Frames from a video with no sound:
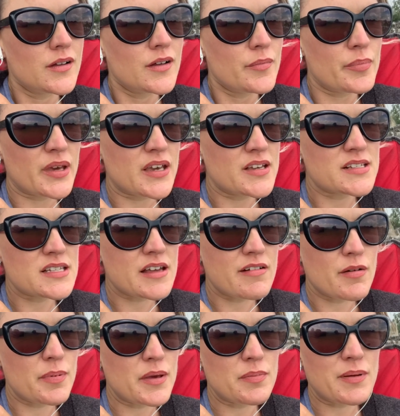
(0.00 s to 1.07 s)
because there
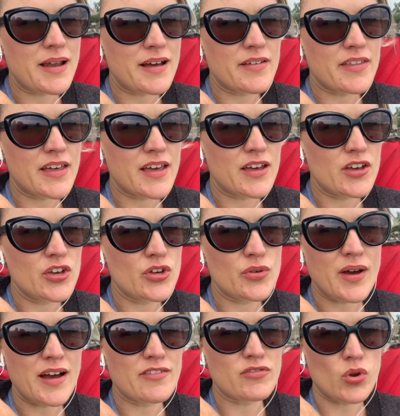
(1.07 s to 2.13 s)
are people out there who
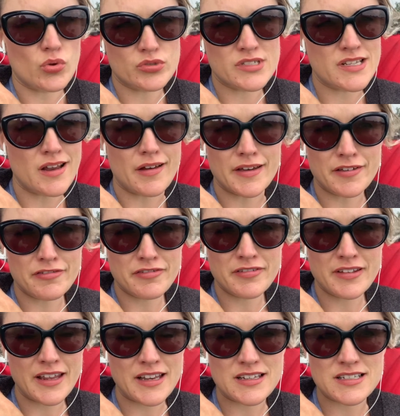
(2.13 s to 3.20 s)
have lost life
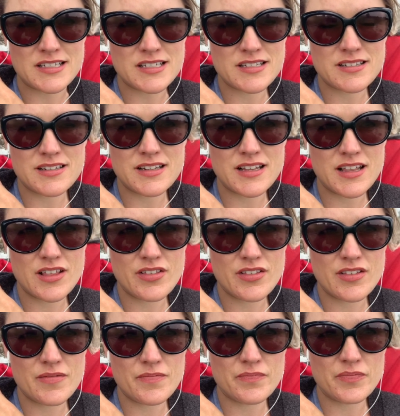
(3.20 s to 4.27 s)
and
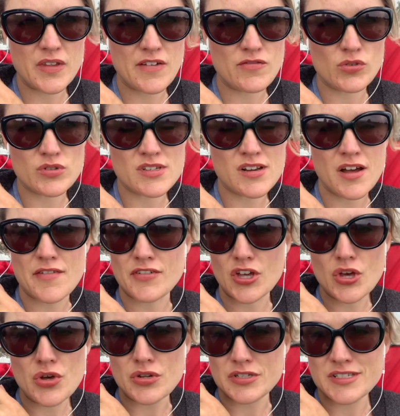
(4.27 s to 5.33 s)
they've lost
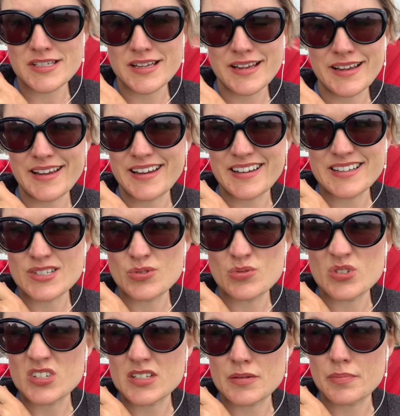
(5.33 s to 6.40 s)
livelihoods and it's all
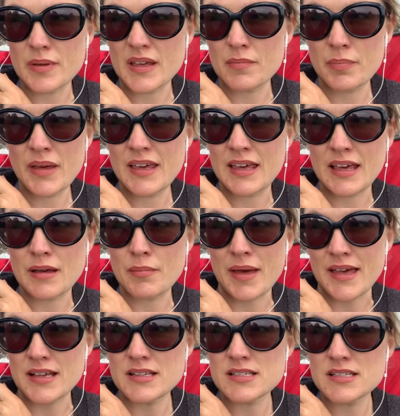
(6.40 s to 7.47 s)
just a big pigging
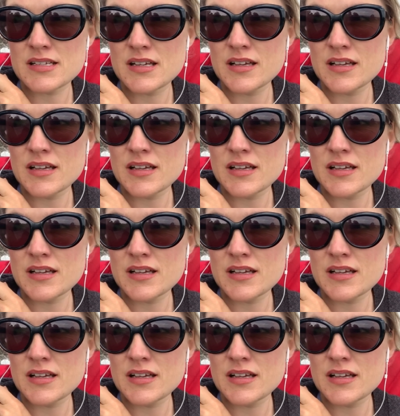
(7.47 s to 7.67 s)
mess.